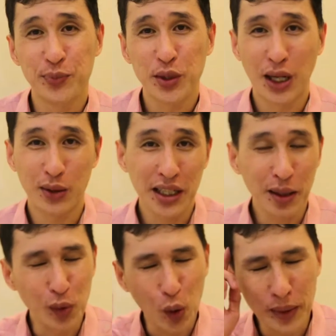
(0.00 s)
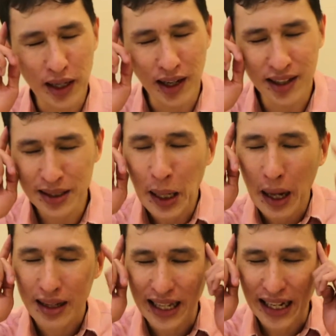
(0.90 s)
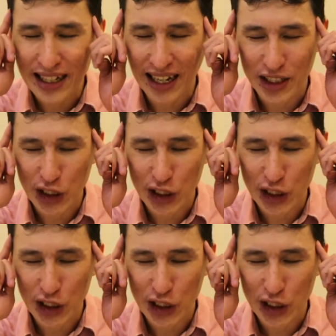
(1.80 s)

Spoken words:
Now take a moment, think like a